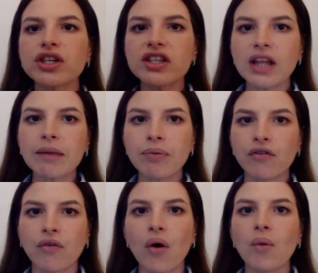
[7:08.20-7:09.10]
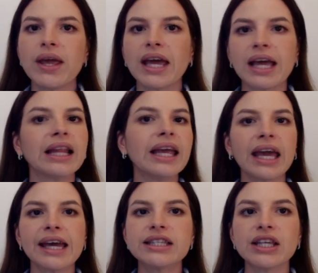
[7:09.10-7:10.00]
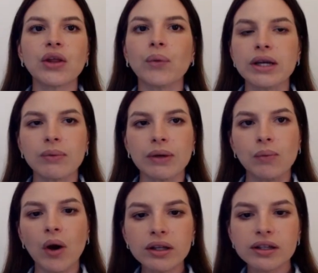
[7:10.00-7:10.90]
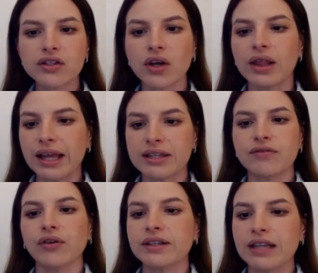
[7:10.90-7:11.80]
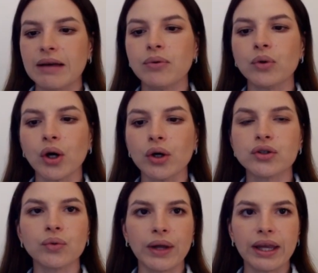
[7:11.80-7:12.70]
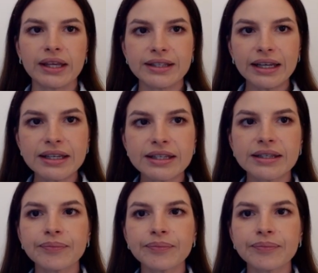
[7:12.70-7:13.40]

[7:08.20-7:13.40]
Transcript: like before, we can click into the week we want. So let's, for example, go to week 6.